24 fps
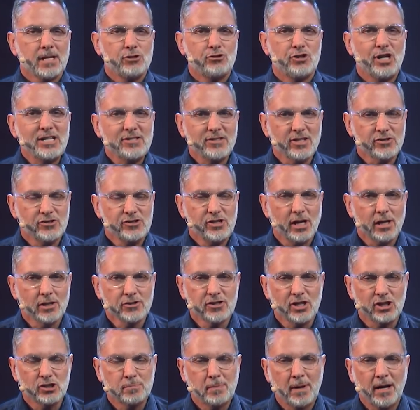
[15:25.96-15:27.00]
Jesus
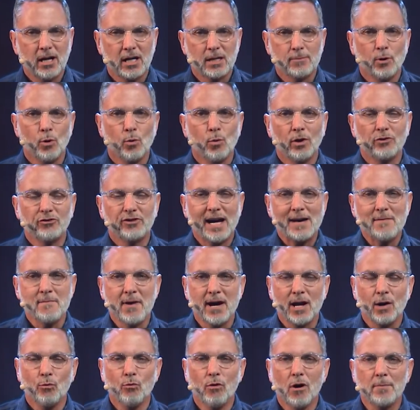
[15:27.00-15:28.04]
tells this parable one time
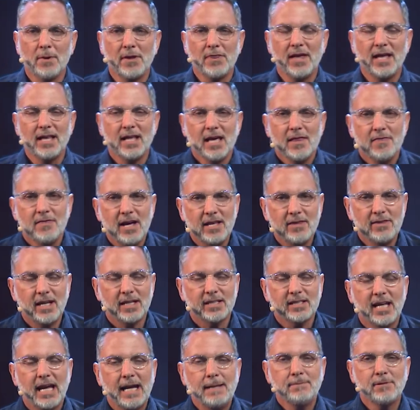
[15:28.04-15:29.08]
about a woman
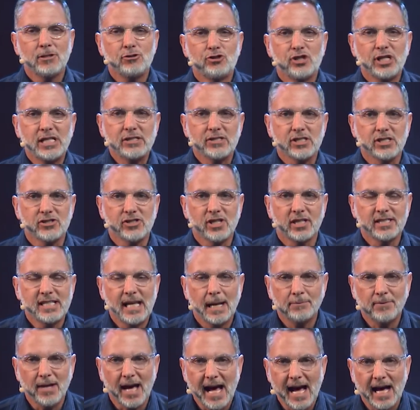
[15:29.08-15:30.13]
that came to Jesus and
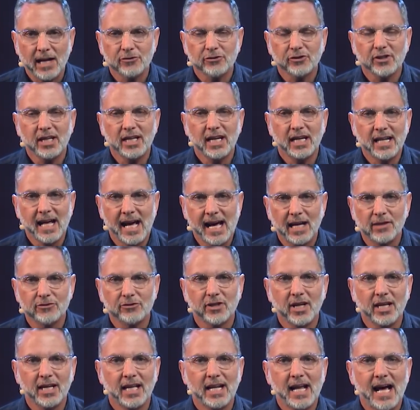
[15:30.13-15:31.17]
kept asking and
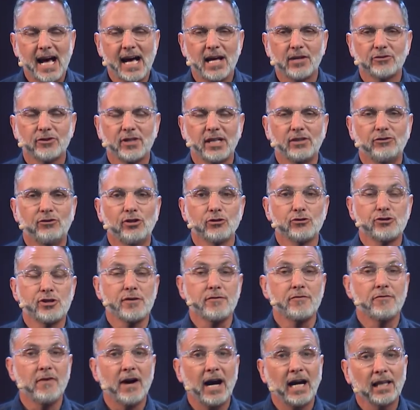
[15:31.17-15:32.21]
asking and asking until
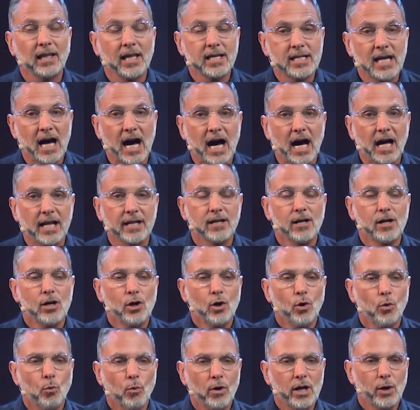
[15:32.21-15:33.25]
she finally got
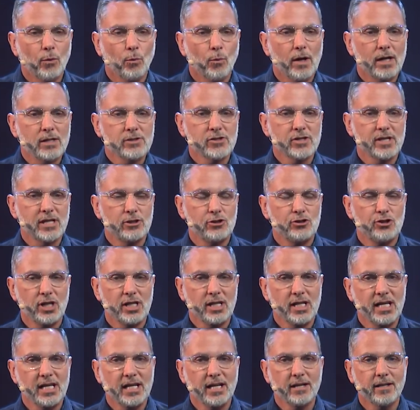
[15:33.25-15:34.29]
what it was that
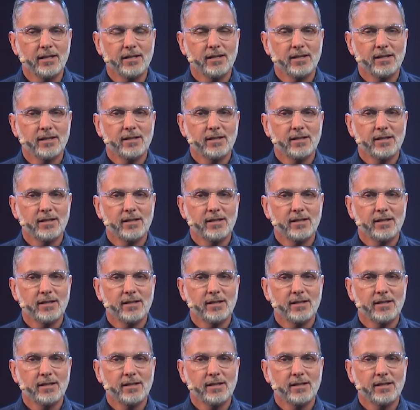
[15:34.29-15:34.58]
she needed.